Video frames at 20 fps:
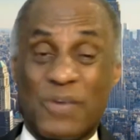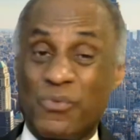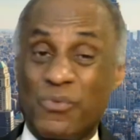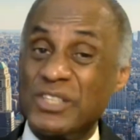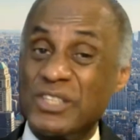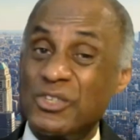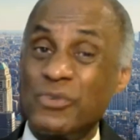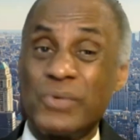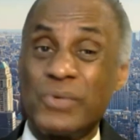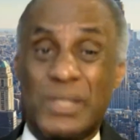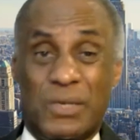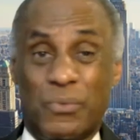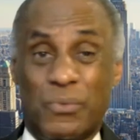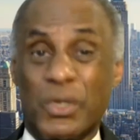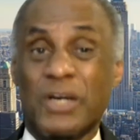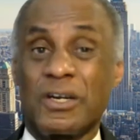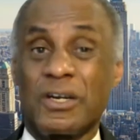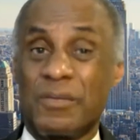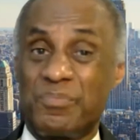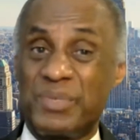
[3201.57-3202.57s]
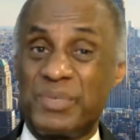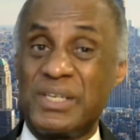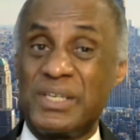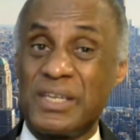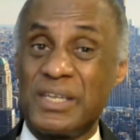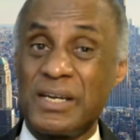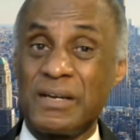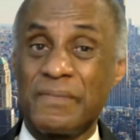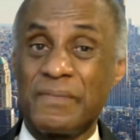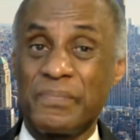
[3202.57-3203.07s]
and we knew they were going to be
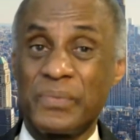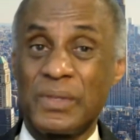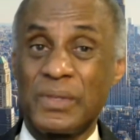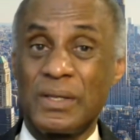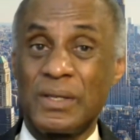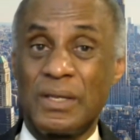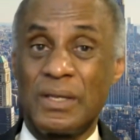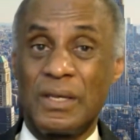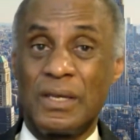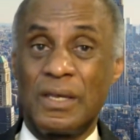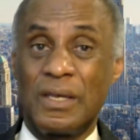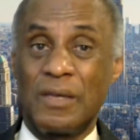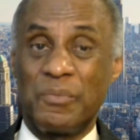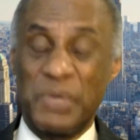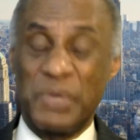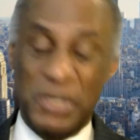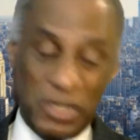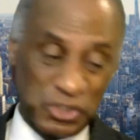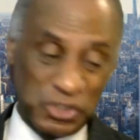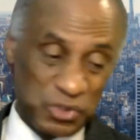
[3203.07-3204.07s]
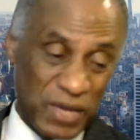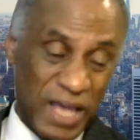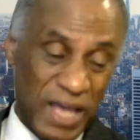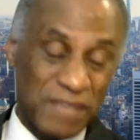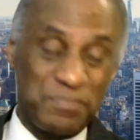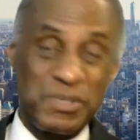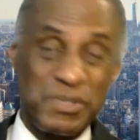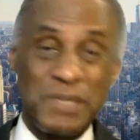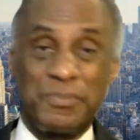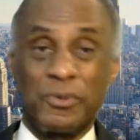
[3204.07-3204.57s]
there because you
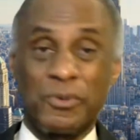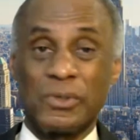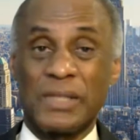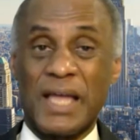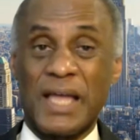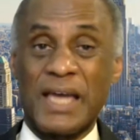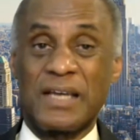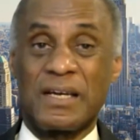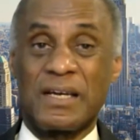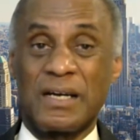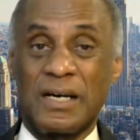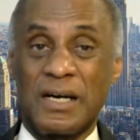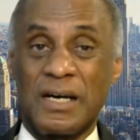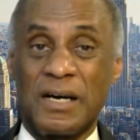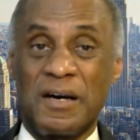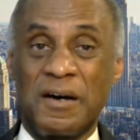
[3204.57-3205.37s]
had people like